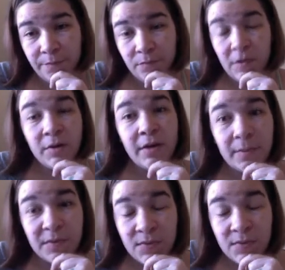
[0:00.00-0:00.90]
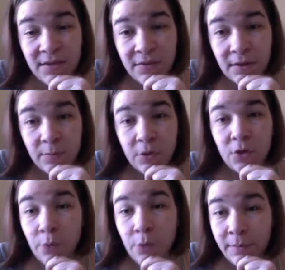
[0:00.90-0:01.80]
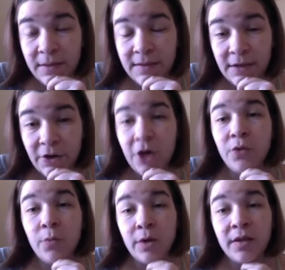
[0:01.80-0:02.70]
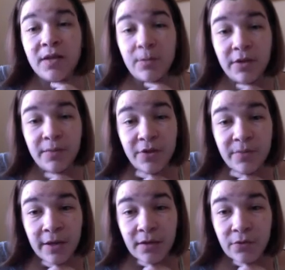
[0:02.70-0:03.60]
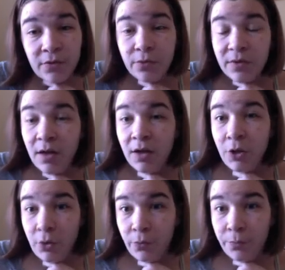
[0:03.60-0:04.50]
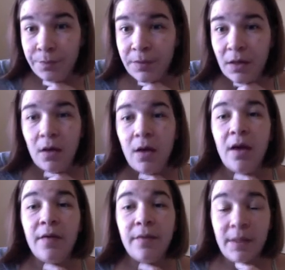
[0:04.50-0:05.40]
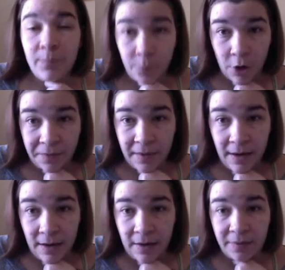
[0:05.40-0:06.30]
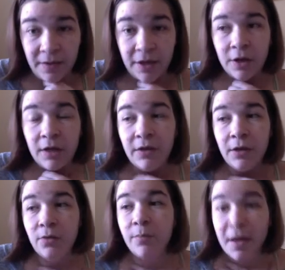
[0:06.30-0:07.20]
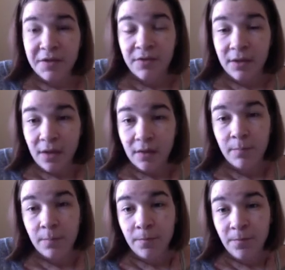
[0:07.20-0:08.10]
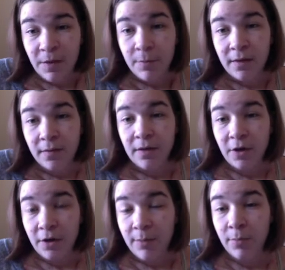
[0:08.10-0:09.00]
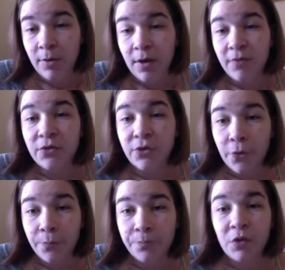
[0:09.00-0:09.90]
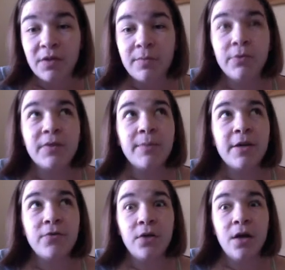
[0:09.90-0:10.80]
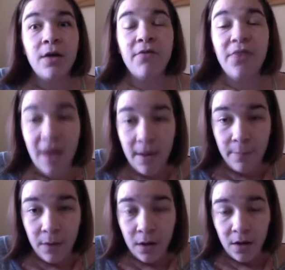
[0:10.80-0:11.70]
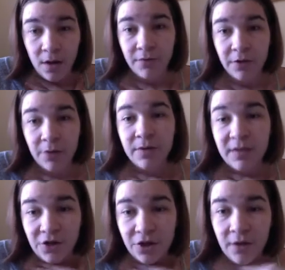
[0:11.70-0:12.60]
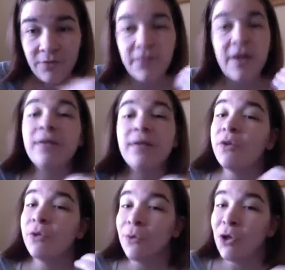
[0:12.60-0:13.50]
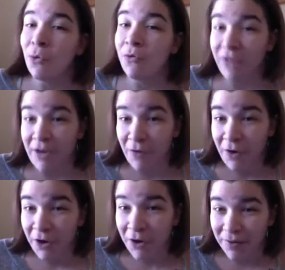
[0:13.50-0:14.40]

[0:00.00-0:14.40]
Maybe not them specifically, but you brought a piece here and you wanted someone's perspective who is not you. And they brought that and they're giving you the best feedback that they are capable of. So you must be respectful of them, of their position, of the fact that they're doing you a favor.